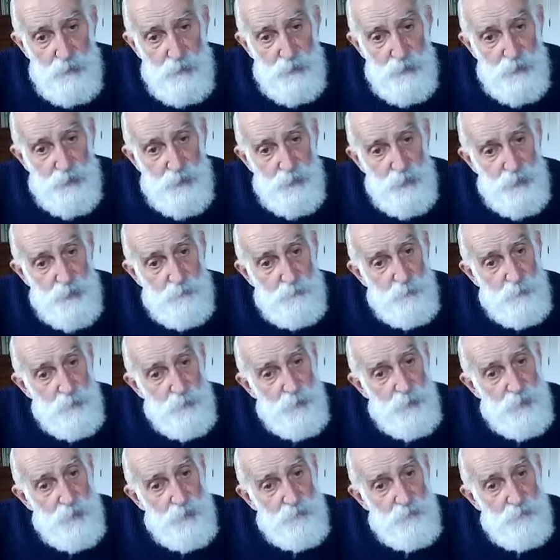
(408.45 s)
reach this
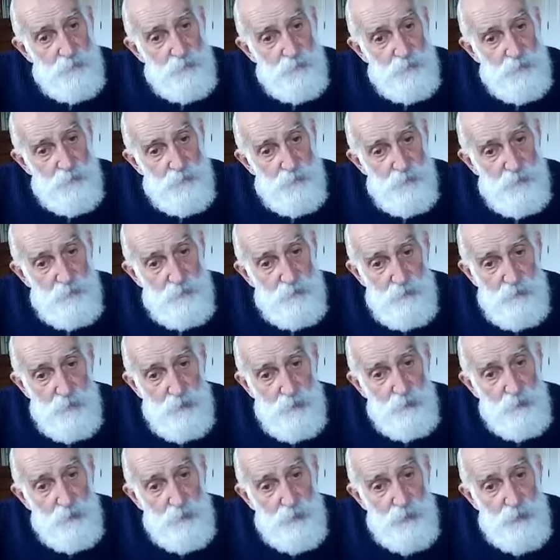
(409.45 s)
point of
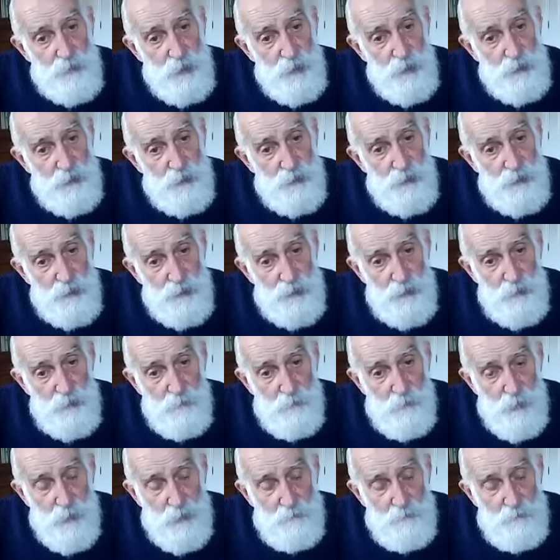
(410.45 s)
total silence,